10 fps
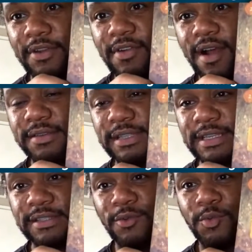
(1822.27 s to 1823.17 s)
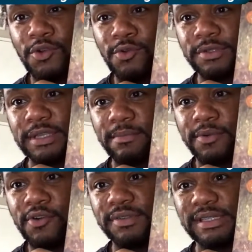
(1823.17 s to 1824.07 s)
the cross is the wounds and
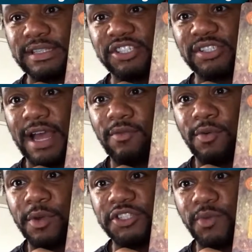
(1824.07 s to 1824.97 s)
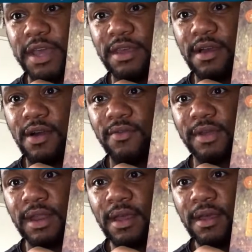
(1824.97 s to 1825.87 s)
bruises, and she's like, "Well, which way you going?
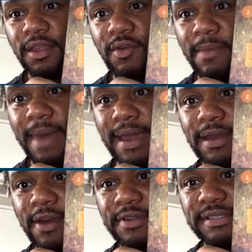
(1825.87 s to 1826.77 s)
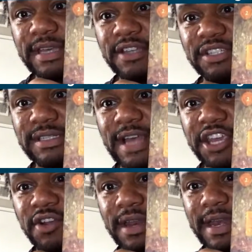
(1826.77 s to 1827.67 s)
You ain't making no decision. It's
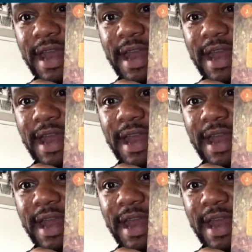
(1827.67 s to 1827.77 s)
like you're in a